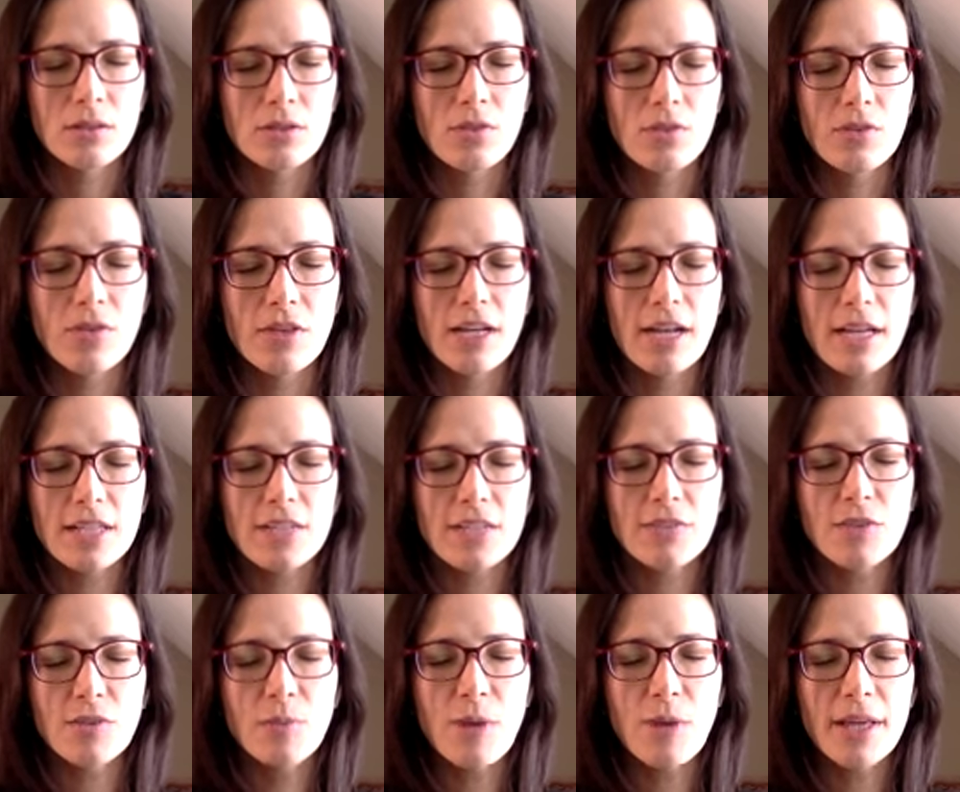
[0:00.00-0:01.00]
So over the next
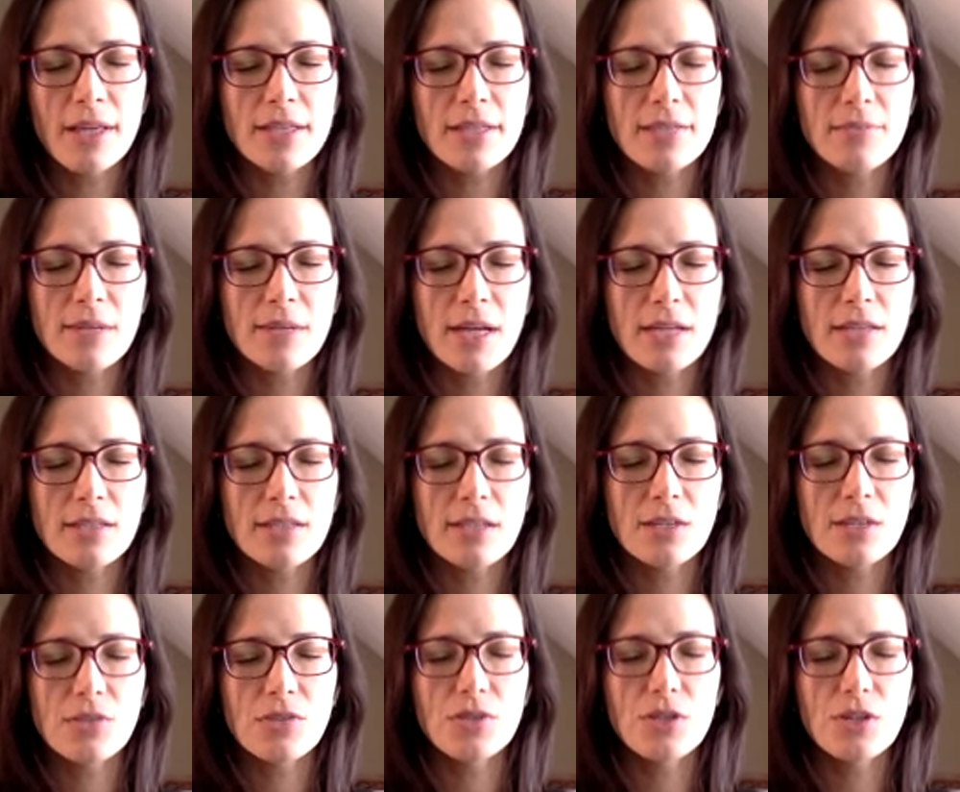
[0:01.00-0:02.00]
few breaths, I'm going to ask
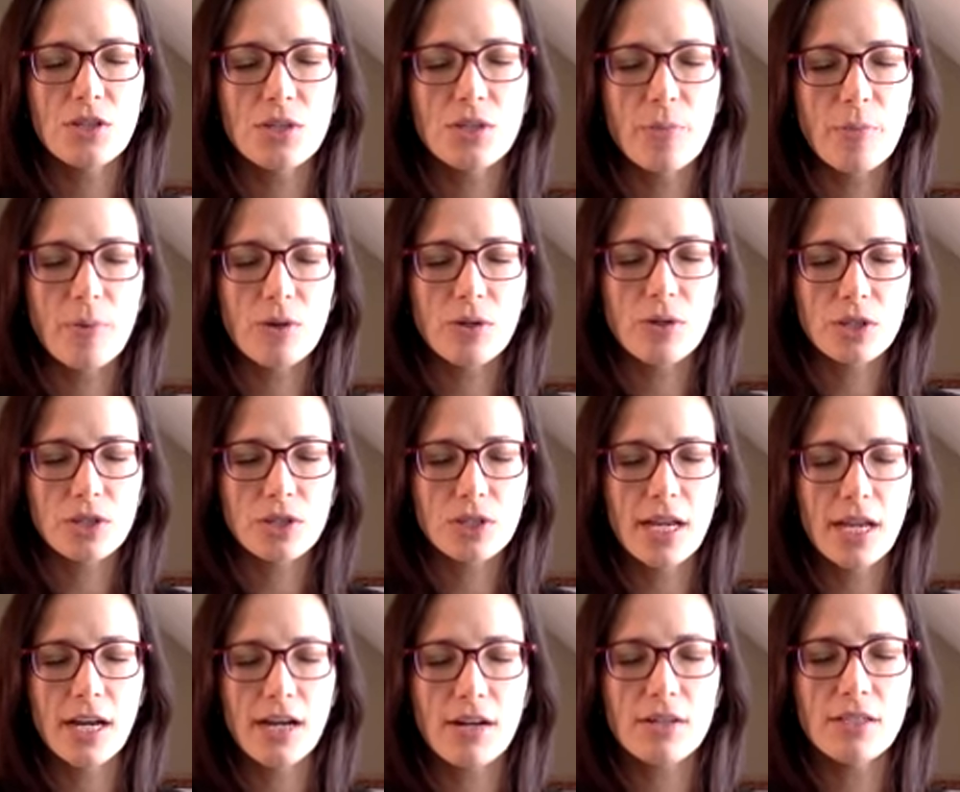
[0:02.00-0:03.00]
that you start to push
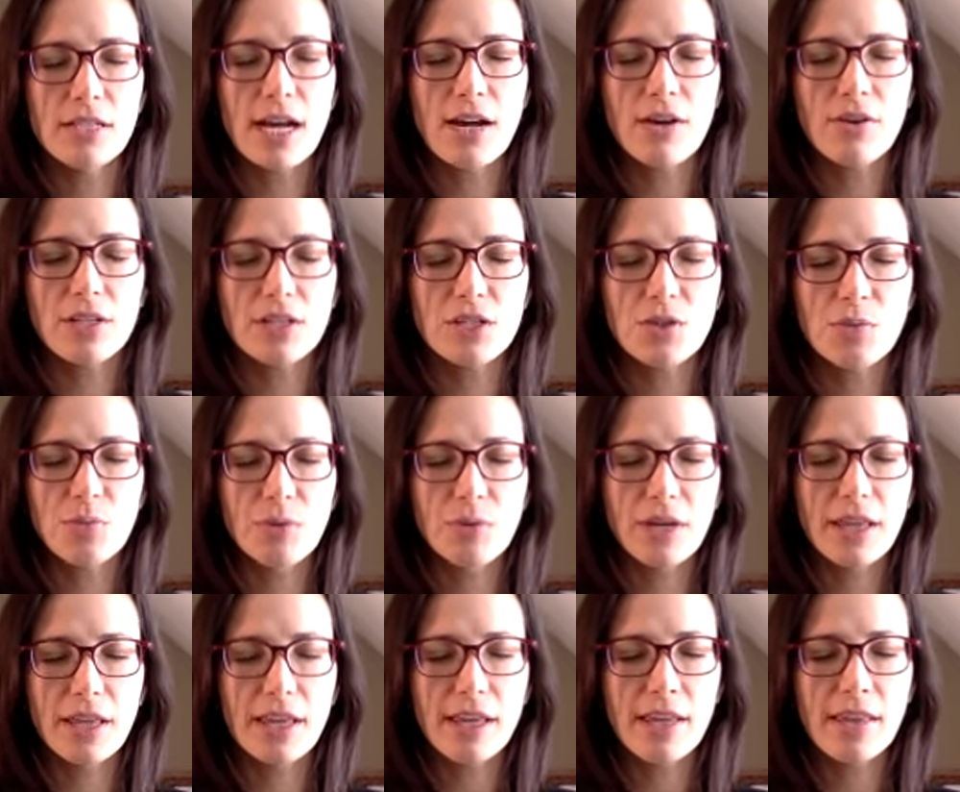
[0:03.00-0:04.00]
the air down. As you
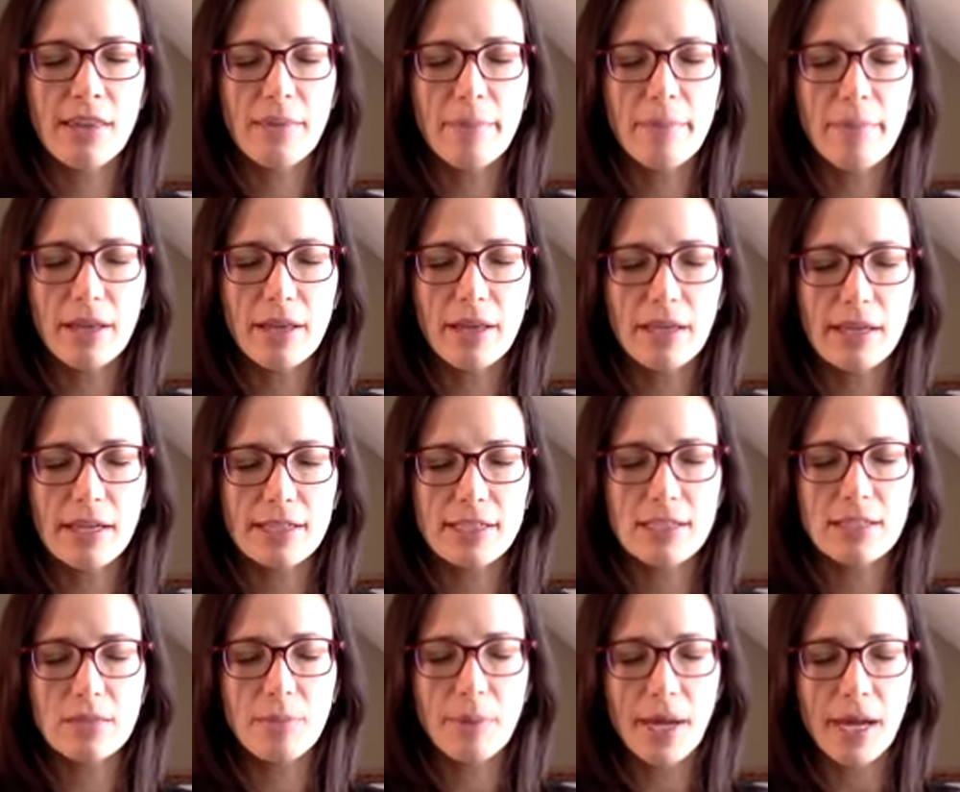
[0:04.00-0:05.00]
breathe in, the belly
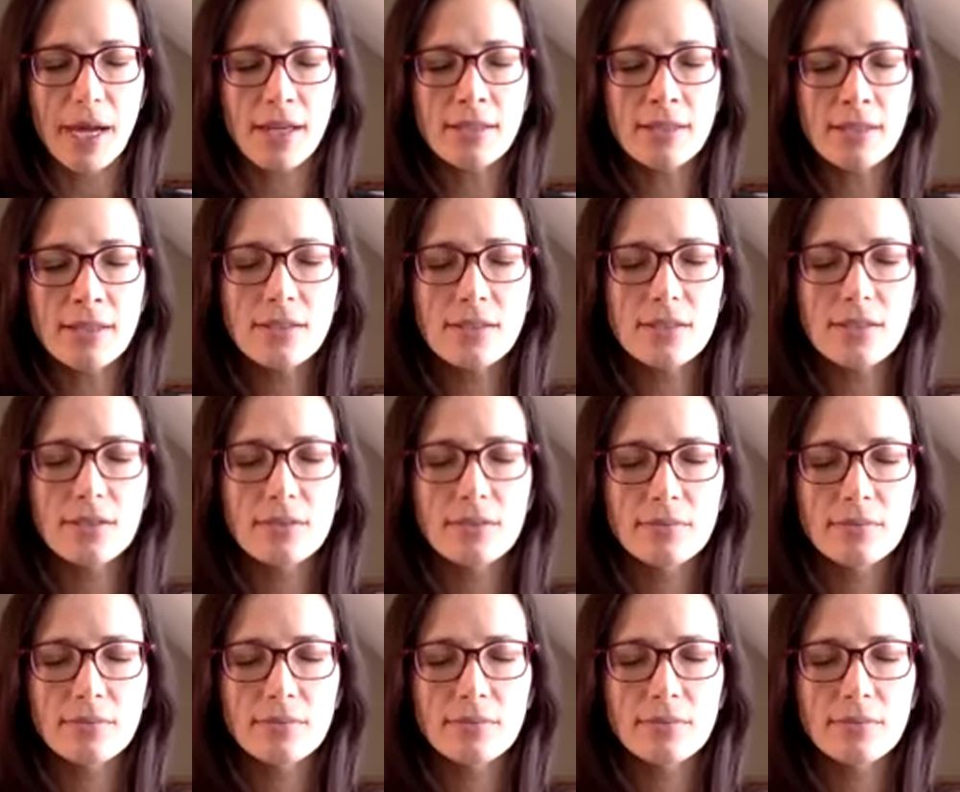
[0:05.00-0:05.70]
expands.